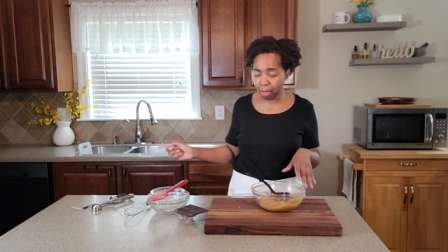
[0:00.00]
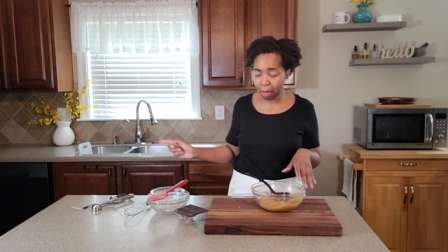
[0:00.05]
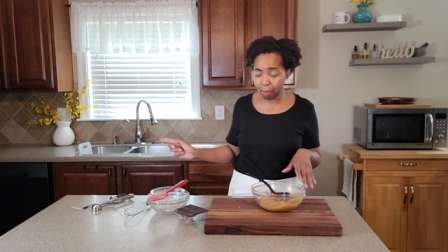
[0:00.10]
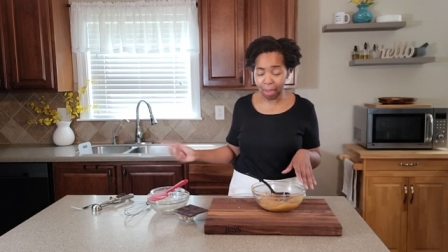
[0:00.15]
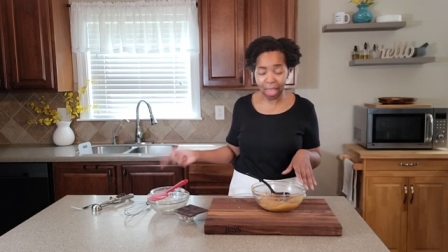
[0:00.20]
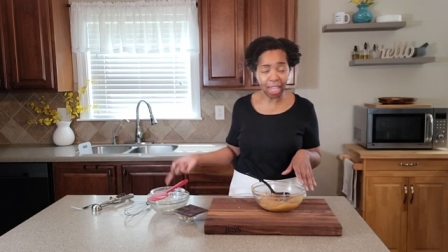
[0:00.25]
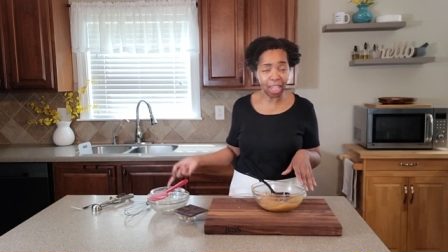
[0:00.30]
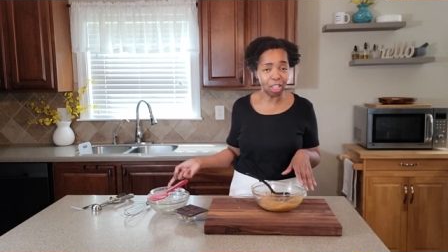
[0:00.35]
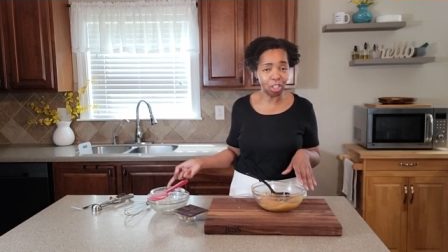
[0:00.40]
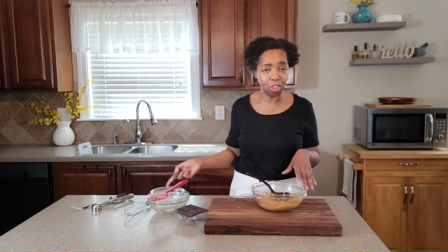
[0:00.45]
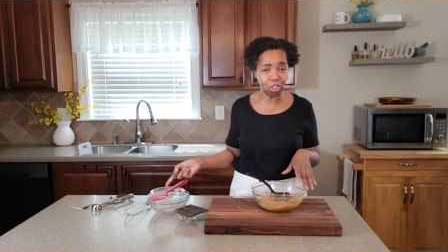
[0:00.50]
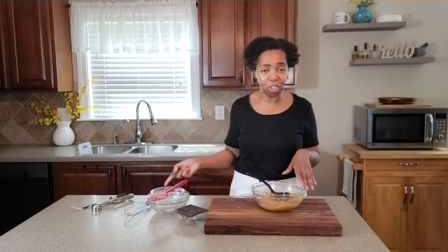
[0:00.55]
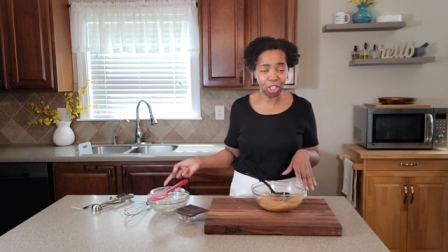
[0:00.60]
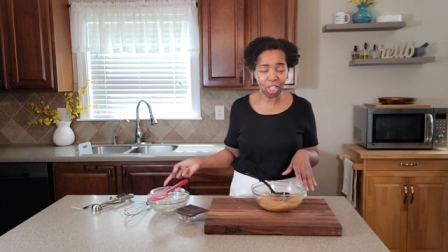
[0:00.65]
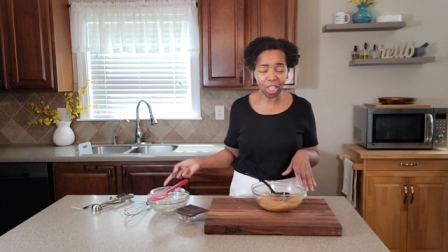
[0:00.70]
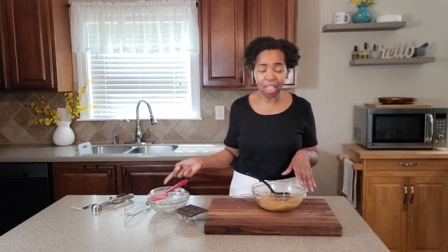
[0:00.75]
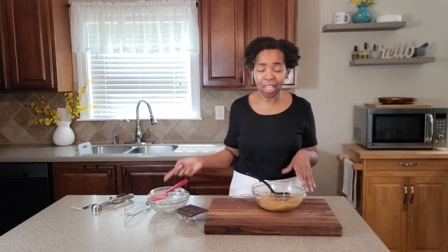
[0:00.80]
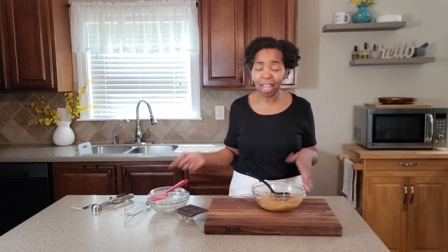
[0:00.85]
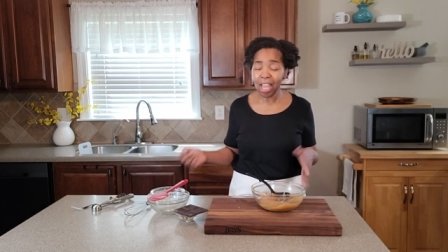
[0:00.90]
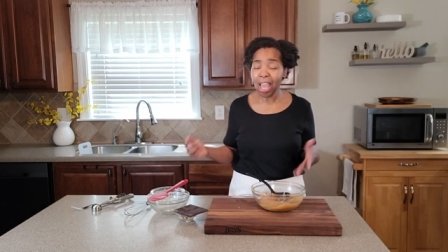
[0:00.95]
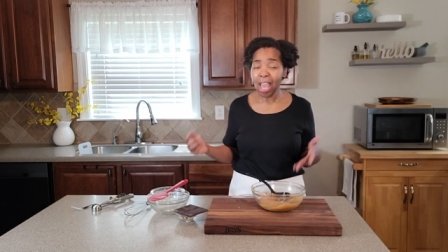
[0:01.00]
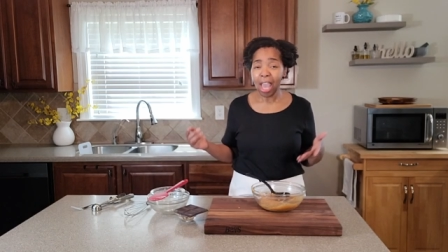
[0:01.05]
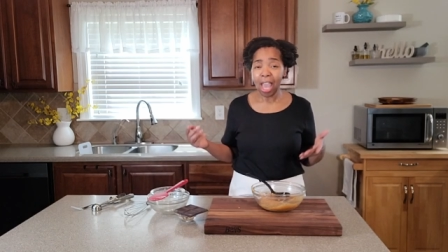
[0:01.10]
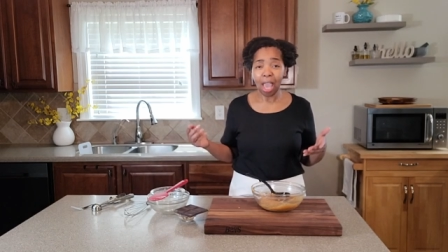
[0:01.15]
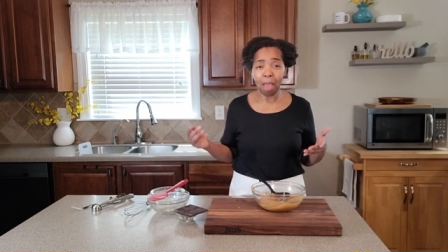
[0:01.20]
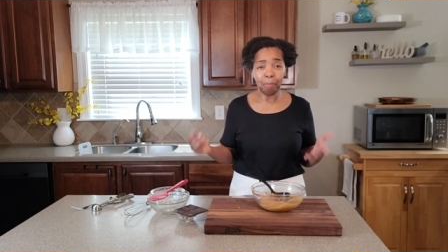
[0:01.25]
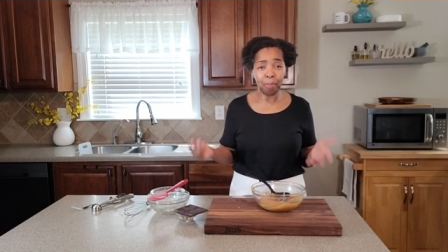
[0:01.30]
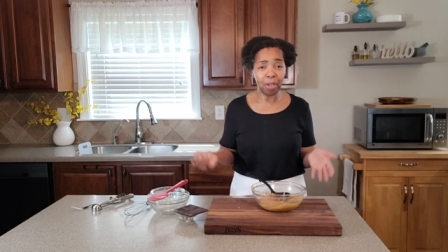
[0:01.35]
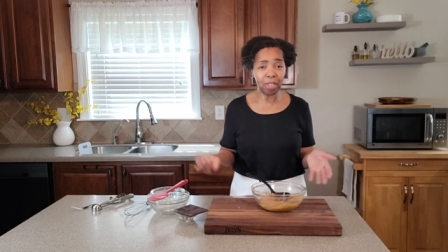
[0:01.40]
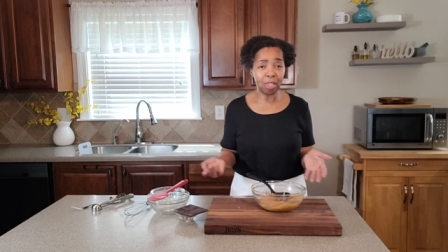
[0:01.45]
baking sheet,
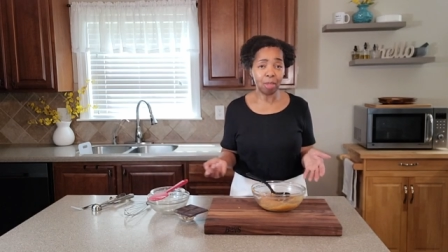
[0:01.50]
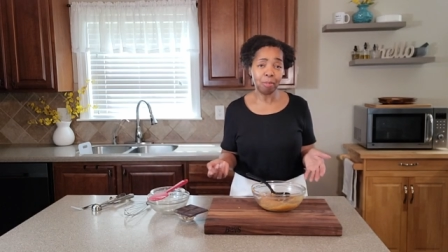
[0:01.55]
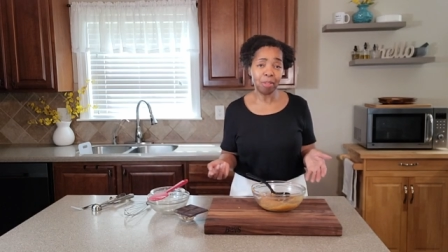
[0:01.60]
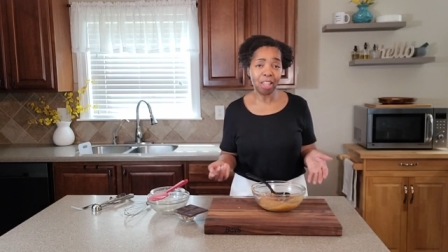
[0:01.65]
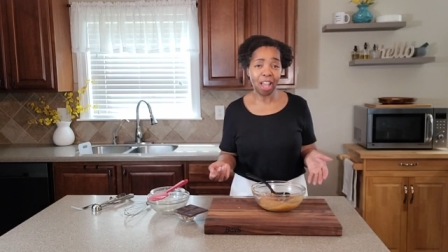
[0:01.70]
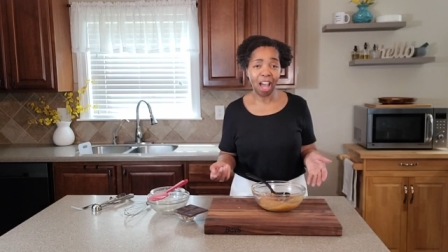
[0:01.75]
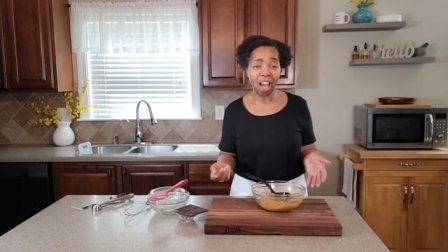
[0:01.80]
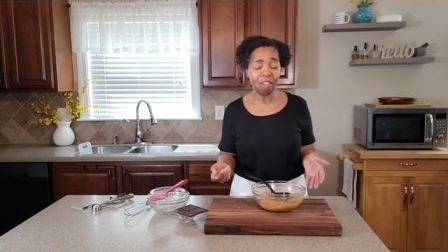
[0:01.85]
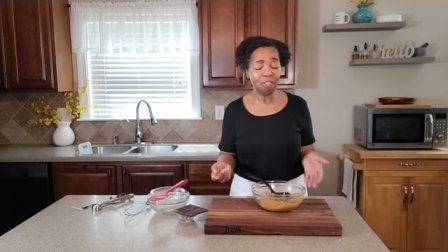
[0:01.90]
and put them in the